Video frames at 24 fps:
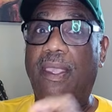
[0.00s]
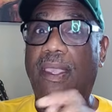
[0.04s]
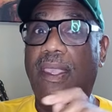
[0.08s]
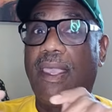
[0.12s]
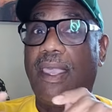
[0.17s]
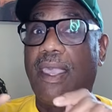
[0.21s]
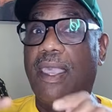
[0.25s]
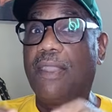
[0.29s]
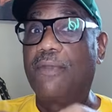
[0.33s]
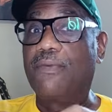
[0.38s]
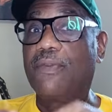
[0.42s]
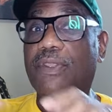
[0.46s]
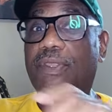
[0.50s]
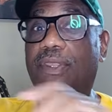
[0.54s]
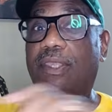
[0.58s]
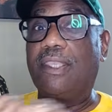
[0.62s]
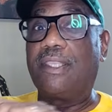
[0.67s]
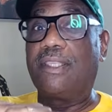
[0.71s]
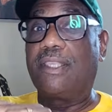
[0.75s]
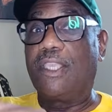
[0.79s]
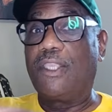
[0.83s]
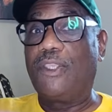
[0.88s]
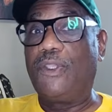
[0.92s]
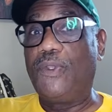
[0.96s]
Everything
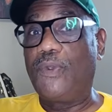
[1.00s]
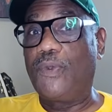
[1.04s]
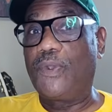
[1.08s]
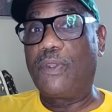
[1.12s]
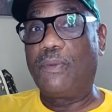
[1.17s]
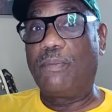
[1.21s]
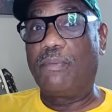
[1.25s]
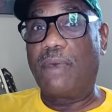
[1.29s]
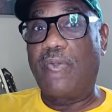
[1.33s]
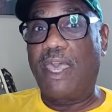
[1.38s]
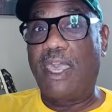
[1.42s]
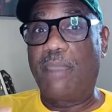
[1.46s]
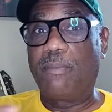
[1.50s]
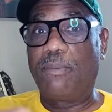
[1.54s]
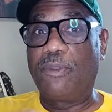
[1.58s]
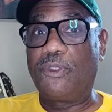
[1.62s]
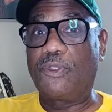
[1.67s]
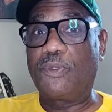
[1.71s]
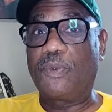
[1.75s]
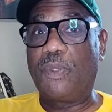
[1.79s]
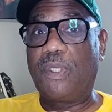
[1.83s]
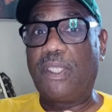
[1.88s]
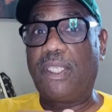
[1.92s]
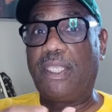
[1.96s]
that you can buy
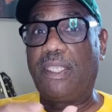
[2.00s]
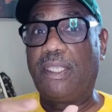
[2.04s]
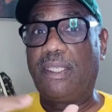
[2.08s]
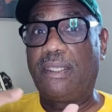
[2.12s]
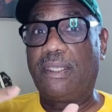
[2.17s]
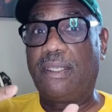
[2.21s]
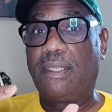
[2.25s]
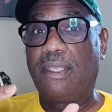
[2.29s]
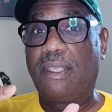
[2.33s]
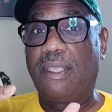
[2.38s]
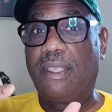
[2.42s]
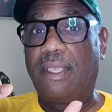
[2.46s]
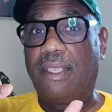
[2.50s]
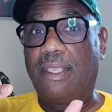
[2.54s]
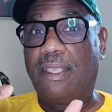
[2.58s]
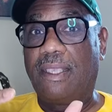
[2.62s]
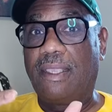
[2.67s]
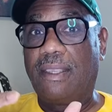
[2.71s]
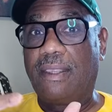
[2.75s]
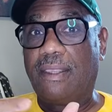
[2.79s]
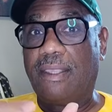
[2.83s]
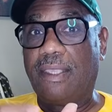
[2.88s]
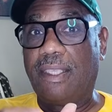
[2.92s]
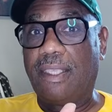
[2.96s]
between
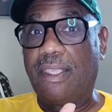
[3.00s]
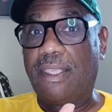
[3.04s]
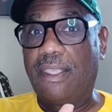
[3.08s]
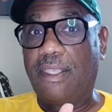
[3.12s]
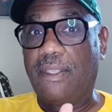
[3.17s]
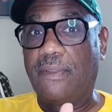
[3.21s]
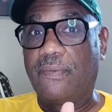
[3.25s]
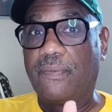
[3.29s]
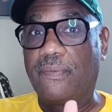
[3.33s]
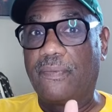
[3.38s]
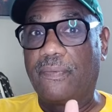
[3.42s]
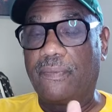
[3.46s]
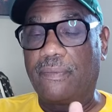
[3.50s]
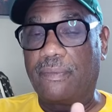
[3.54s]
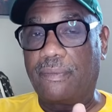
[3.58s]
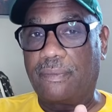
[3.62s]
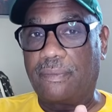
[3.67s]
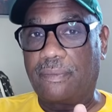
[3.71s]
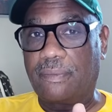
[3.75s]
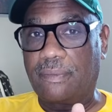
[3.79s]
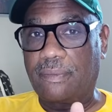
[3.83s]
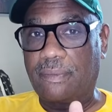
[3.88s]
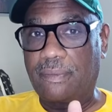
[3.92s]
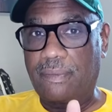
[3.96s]
the
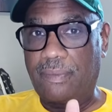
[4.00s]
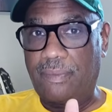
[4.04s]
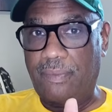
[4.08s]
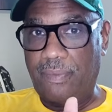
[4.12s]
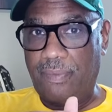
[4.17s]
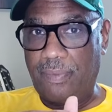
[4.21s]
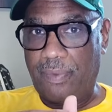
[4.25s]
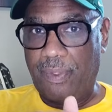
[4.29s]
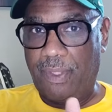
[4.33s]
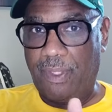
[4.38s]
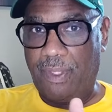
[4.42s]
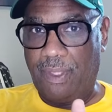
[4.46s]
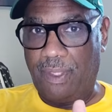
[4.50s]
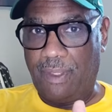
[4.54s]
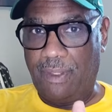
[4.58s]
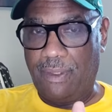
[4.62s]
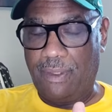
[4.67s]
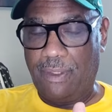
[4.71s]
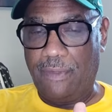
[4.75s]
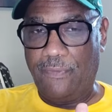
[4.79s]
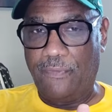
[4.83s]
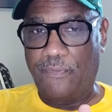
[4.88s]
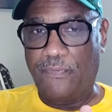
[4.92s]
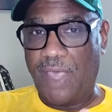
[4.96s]

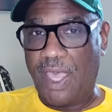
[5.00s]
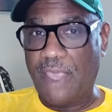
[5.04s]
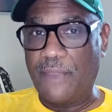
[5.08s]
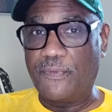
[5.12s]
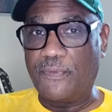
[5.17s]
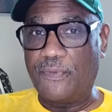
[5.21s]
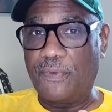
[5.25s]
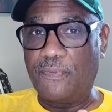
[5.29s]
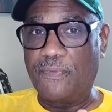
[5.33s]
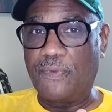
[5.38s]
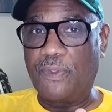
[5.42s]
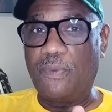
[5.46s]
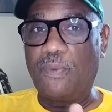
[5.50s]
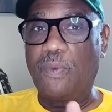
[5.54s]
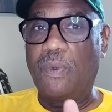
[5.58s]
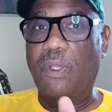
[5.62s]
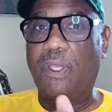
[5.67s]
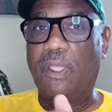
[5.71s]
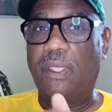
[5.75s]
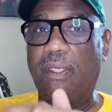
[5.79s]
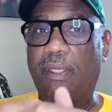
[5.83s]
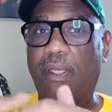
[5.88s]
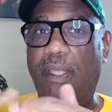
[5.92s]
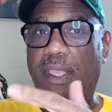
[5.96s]

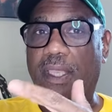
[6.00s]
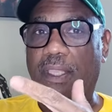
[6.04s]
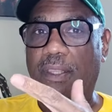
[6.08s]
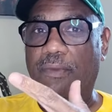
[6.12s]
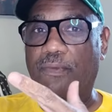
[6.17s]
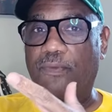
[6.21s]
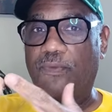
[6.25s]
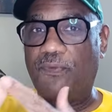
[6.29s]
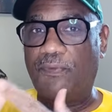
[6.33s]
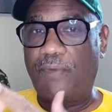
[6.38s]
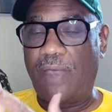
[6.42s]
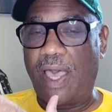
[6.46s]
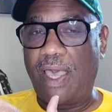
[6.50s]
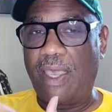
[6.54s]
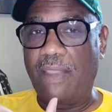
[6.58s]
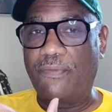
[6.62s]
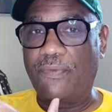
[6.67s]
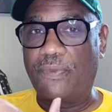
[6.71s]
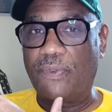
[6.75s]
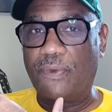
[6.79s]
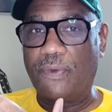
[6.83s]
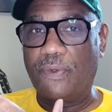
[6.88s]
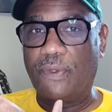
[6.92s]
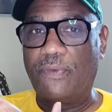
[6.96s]
551 and the
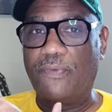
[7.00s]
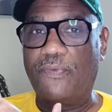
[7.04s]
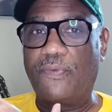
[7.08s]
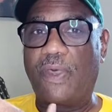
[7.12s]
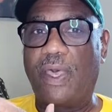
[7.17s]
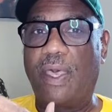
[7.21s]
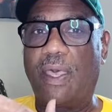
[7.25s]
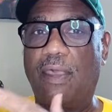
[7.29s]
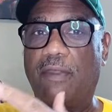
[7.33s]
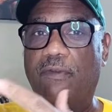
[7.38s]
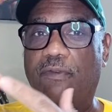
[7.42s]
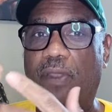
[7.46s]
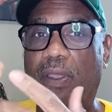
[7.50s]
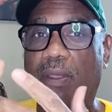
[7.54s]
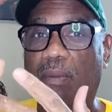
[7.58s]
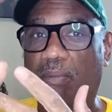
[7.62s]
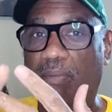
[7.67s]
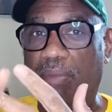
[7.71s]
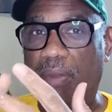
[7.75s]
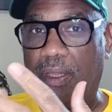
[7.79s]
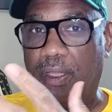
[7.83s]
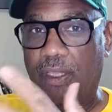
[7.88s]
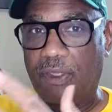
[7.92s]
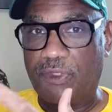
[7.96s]
535
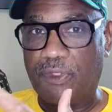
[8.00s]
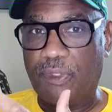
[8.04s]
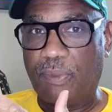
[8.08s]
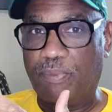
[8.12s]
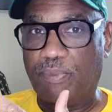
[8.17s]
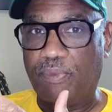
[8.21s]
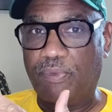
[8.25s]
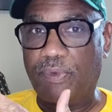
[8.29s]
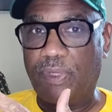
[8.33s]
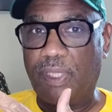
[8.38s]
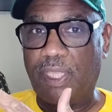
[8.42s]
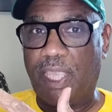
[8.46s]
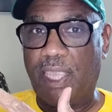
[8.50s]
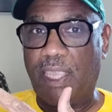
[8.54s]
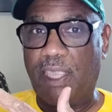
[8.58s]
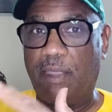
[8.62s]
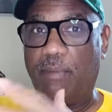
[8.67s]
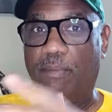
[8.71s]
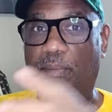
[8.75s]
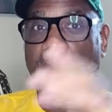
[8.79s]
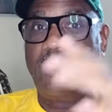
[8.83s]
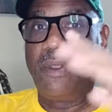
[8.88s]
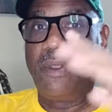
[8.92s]
plus a preamp